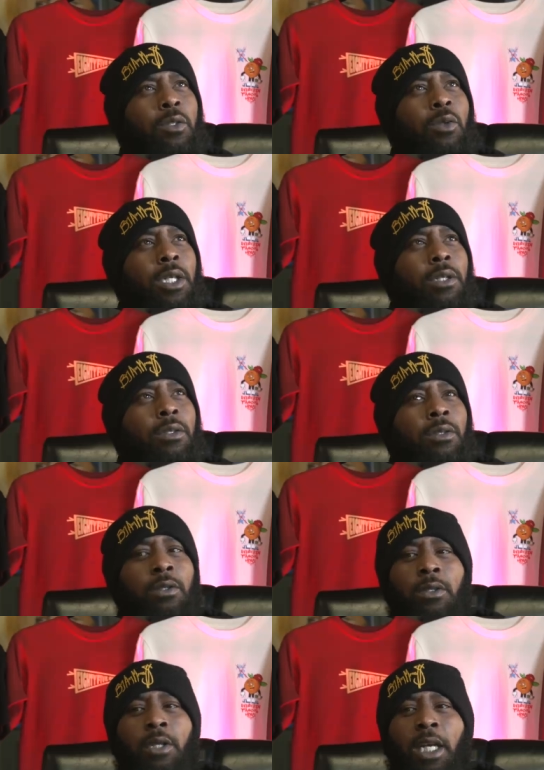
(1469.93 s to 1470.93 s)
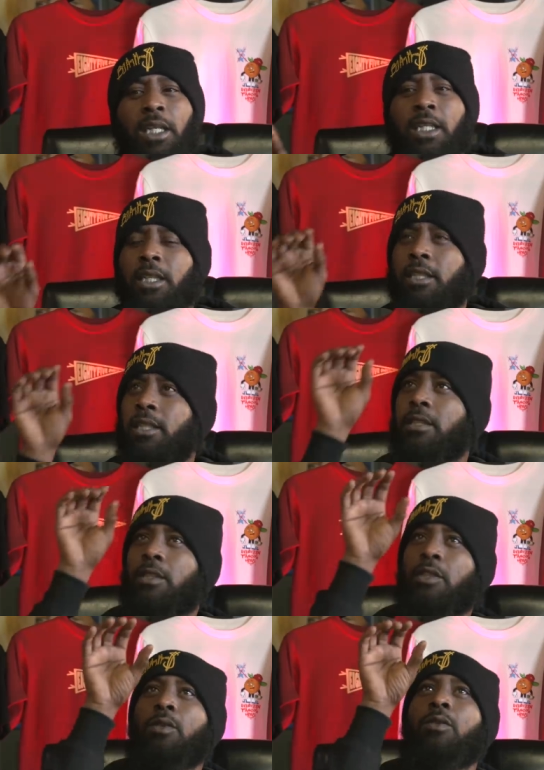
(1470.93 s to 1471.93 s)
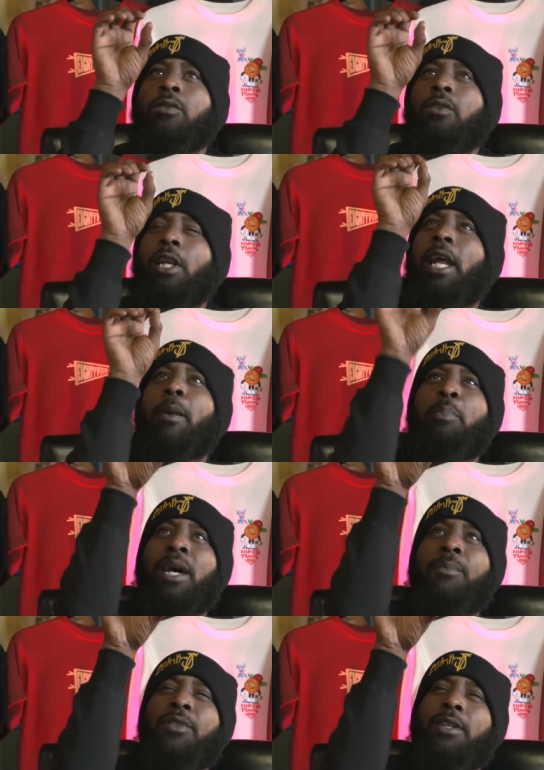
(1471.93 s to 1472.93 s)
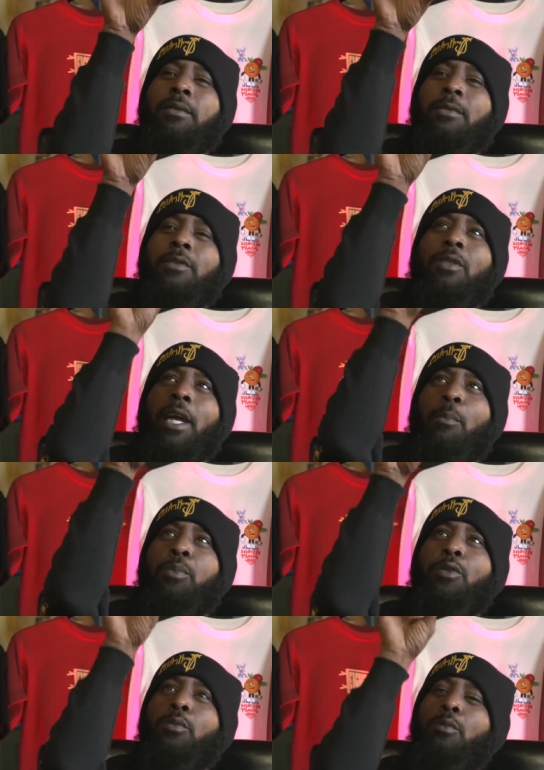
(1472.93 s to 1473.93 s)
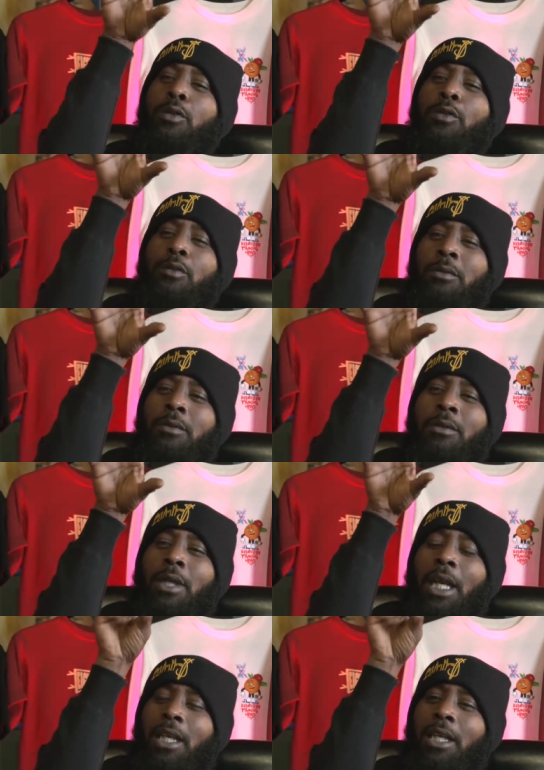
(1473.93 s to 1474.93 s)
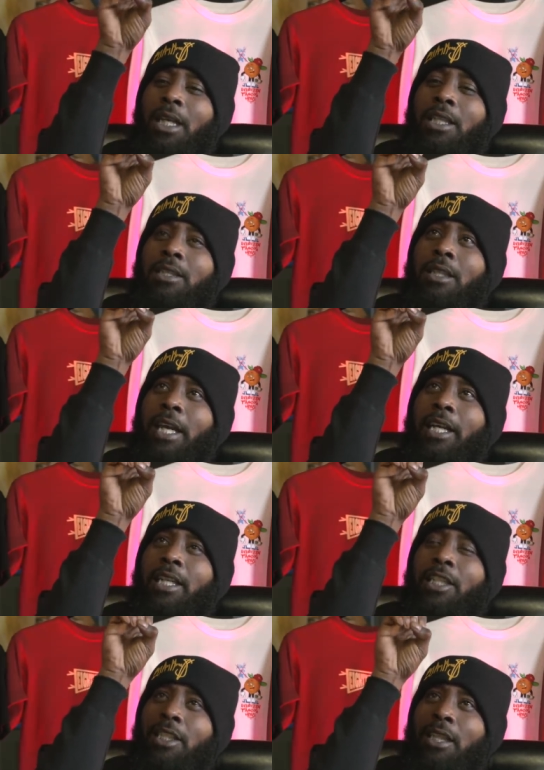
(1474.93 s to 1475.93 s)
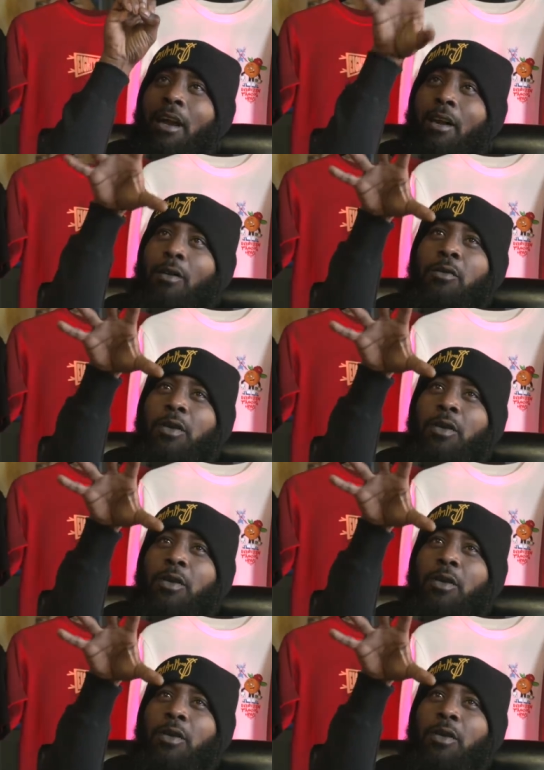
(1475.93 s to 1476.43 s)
two go? And then the other two, they like popped up. It was like bloop, bloop. And then it's just like that shit all